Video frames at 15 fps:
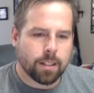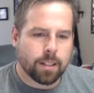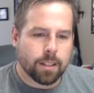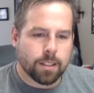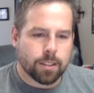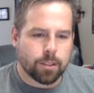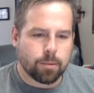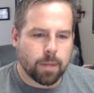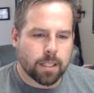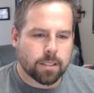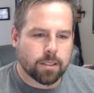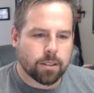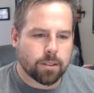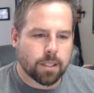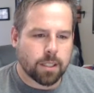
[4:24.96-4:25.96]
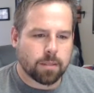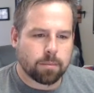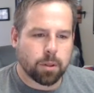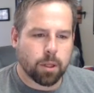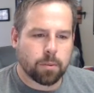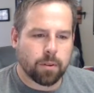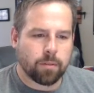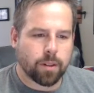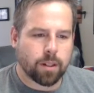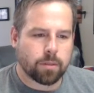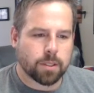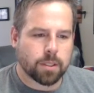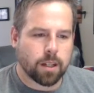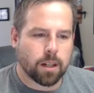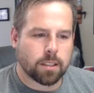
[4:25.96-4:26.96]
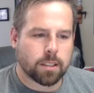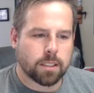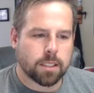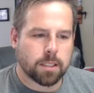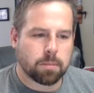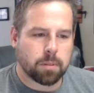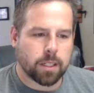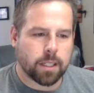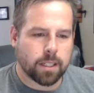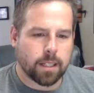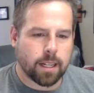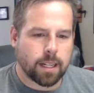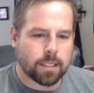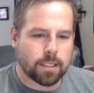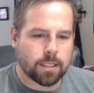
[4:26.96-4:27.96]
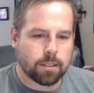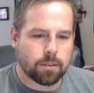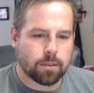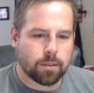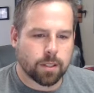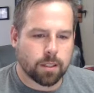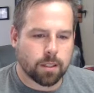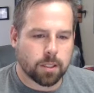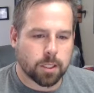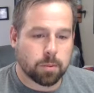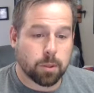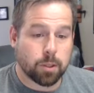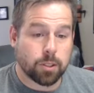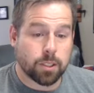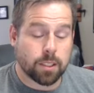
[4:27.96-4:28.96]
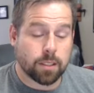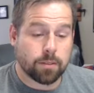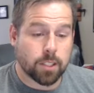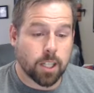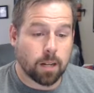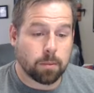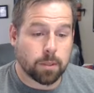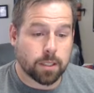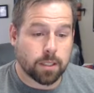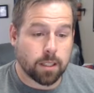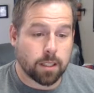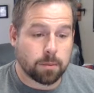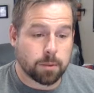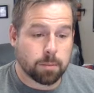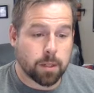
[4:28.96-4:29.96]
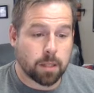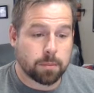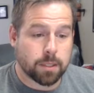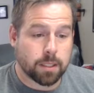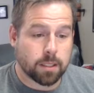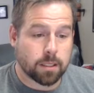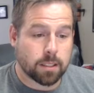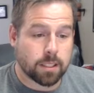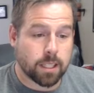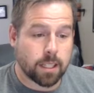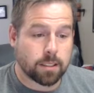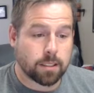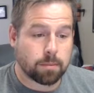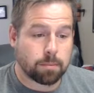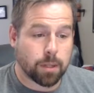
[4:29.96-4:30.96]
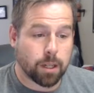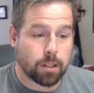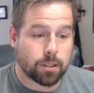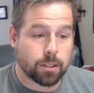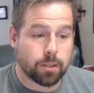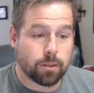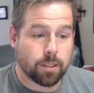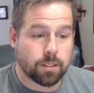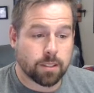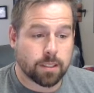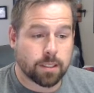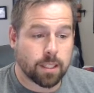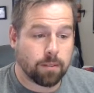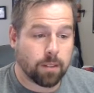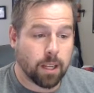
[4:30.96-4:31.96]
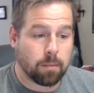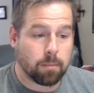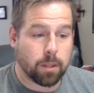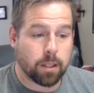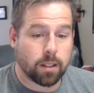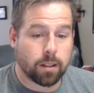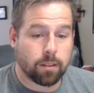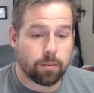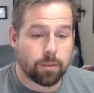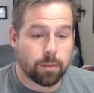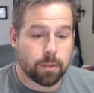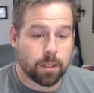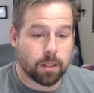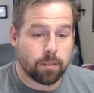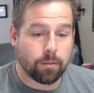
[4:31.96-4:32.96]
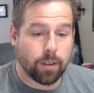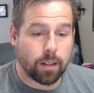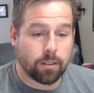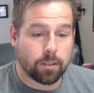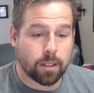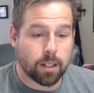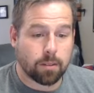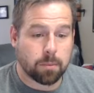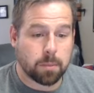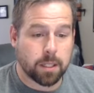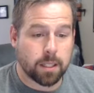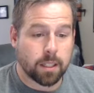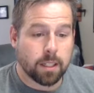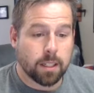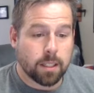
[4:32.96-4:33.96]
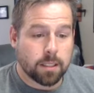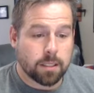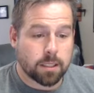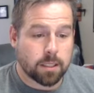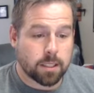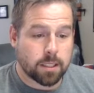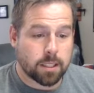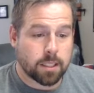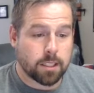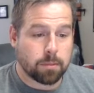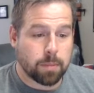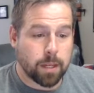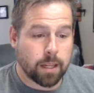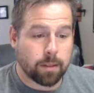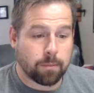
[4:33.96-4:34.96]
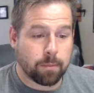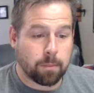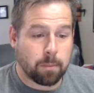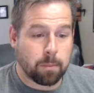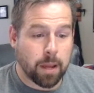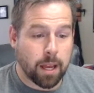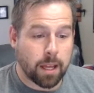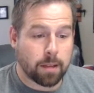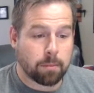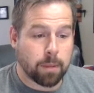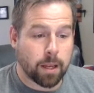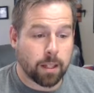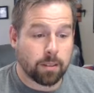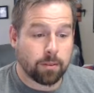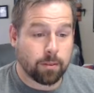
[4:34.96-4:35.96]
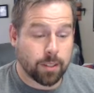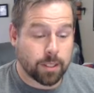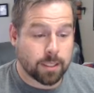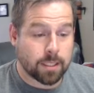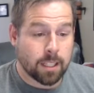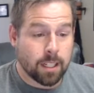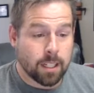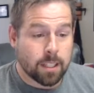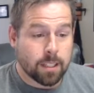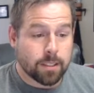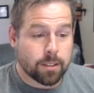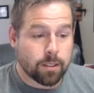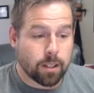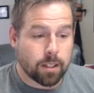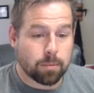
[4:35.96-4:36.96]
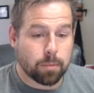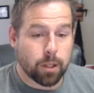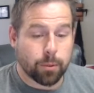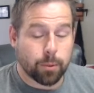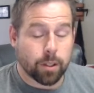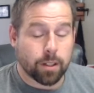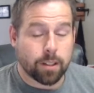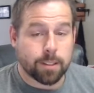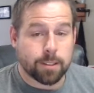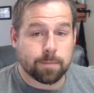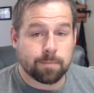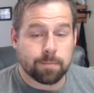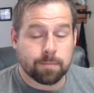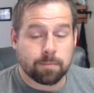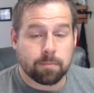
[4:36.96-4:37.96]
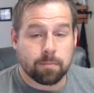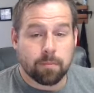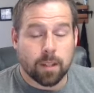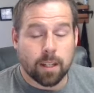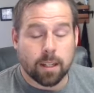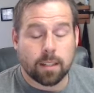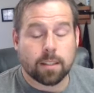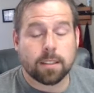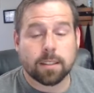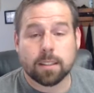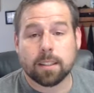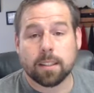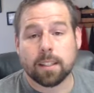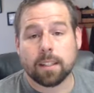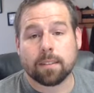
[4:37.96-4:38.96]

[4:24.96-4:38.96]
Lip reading: New Mexico's unemployment fund was largely depleted last year with an explosion of jobless claims, prompting the state to borrow $278 million from the federal government to continue paying benefits to unemployed workers. Here's the thing.